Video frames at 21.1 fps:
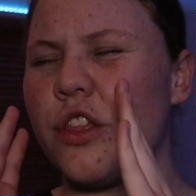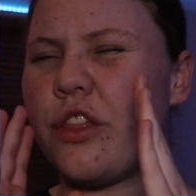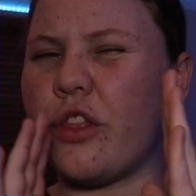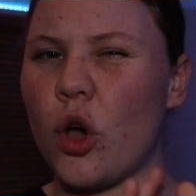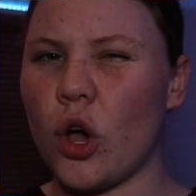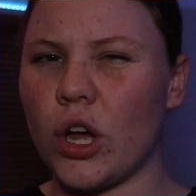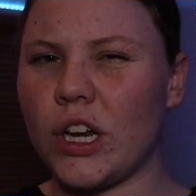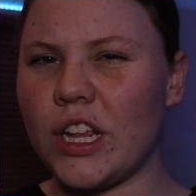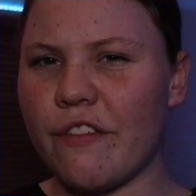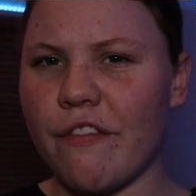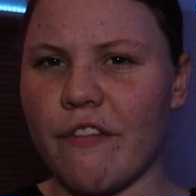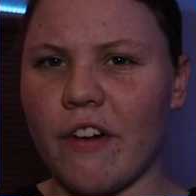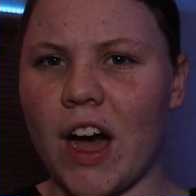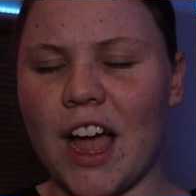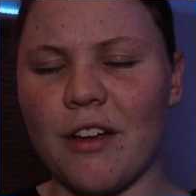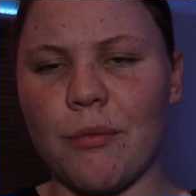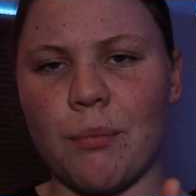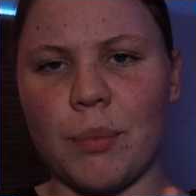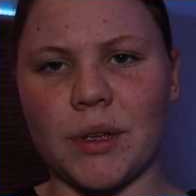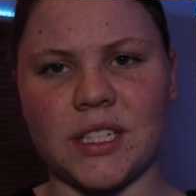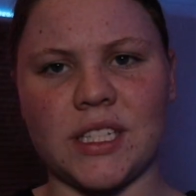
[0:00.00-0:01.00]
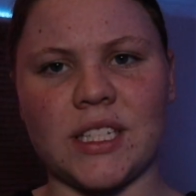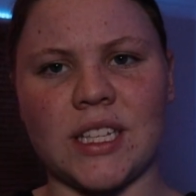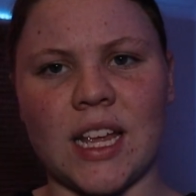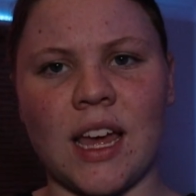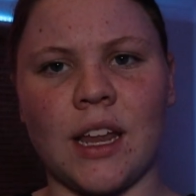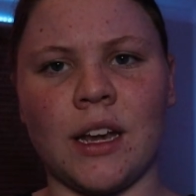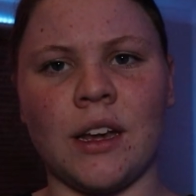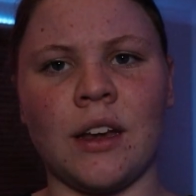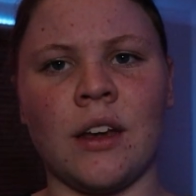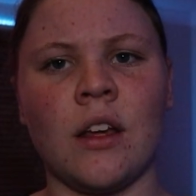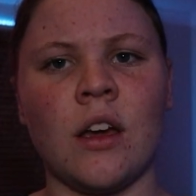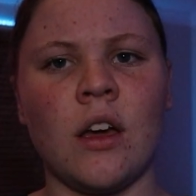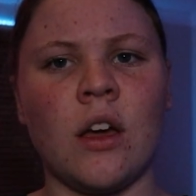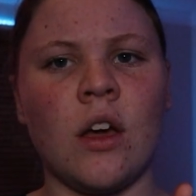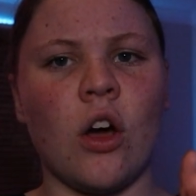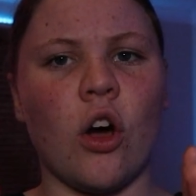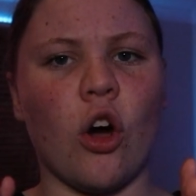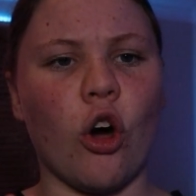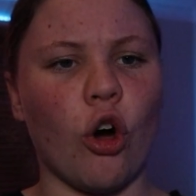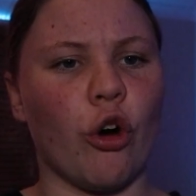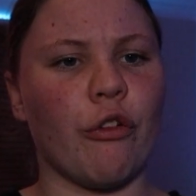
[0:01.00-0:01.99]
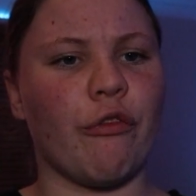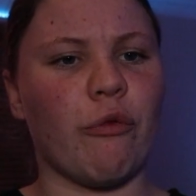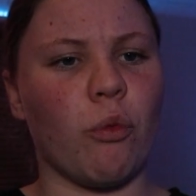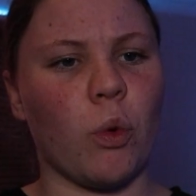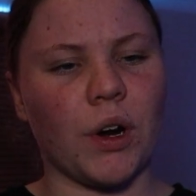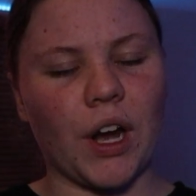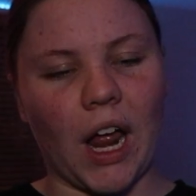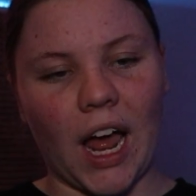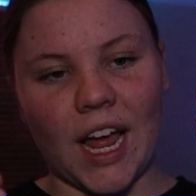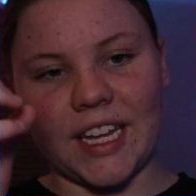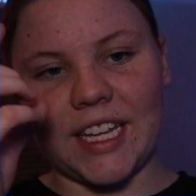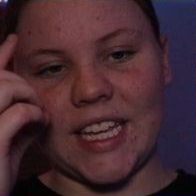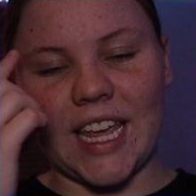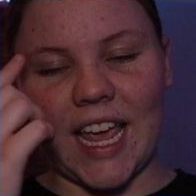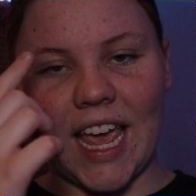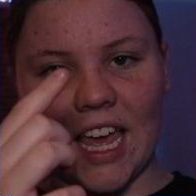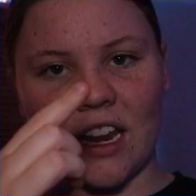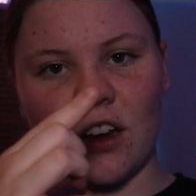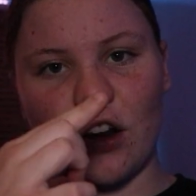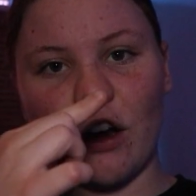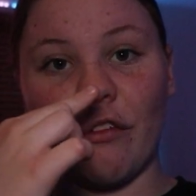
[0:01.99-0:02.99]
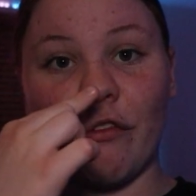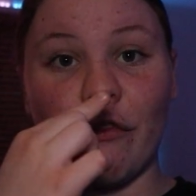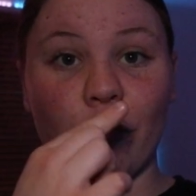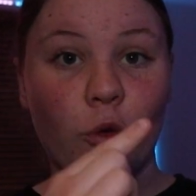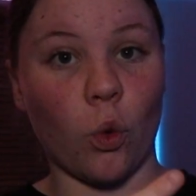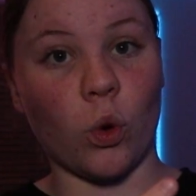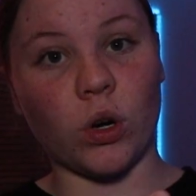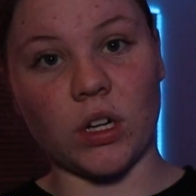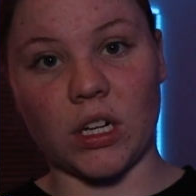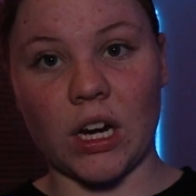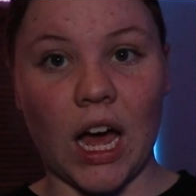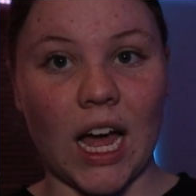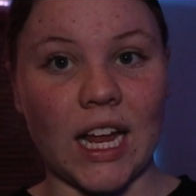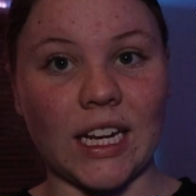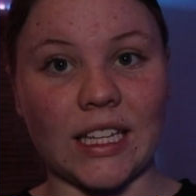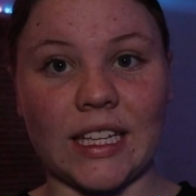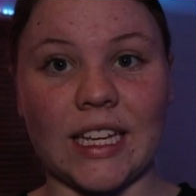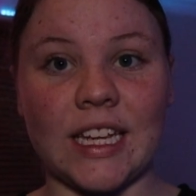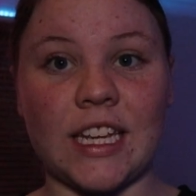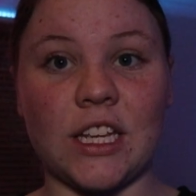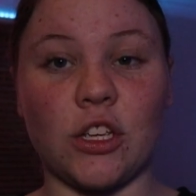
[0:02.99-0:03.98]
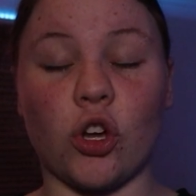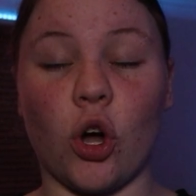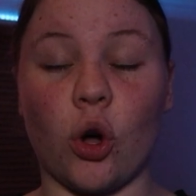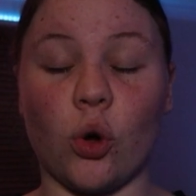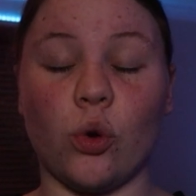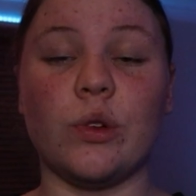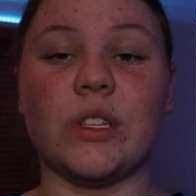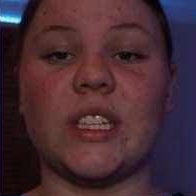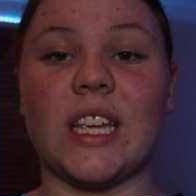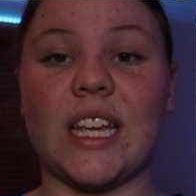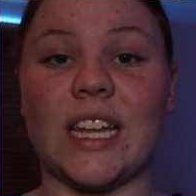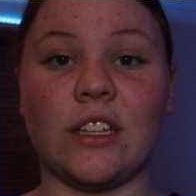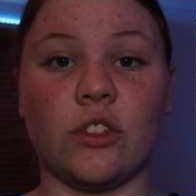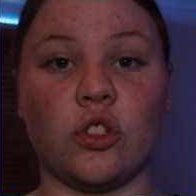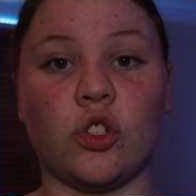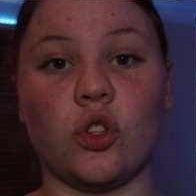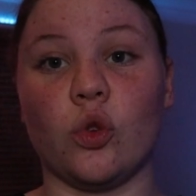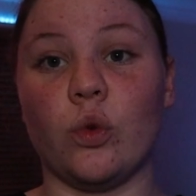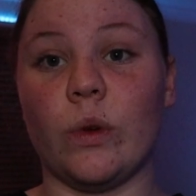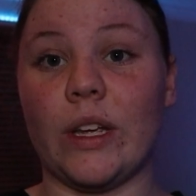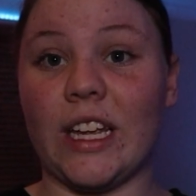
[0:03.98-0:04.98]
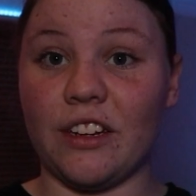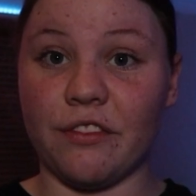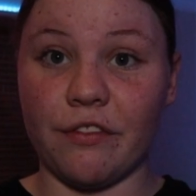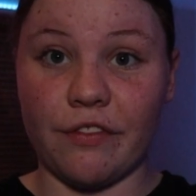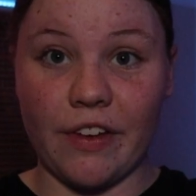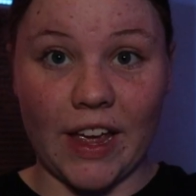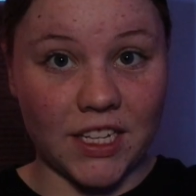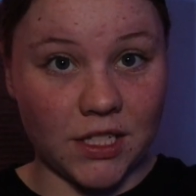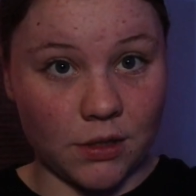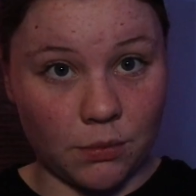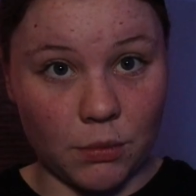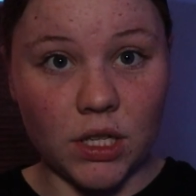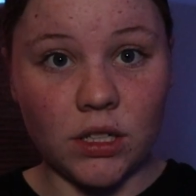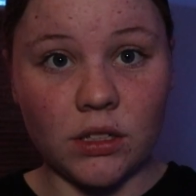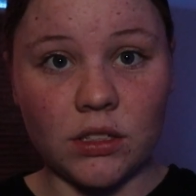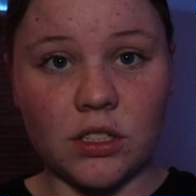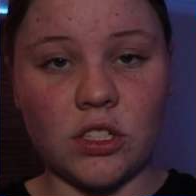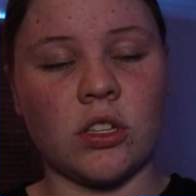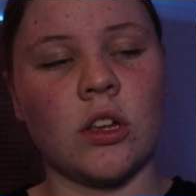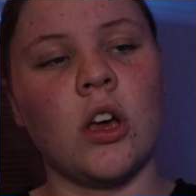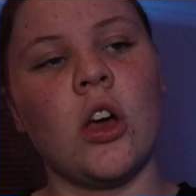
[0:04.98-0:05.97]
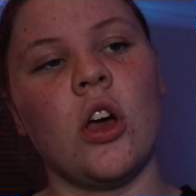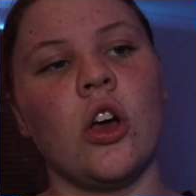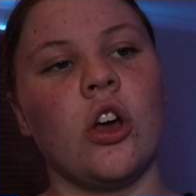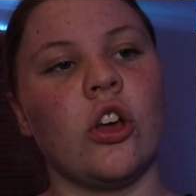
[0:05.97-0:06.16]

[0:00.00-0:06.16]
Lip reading: 35% of what I get a fortnightly goes into investments.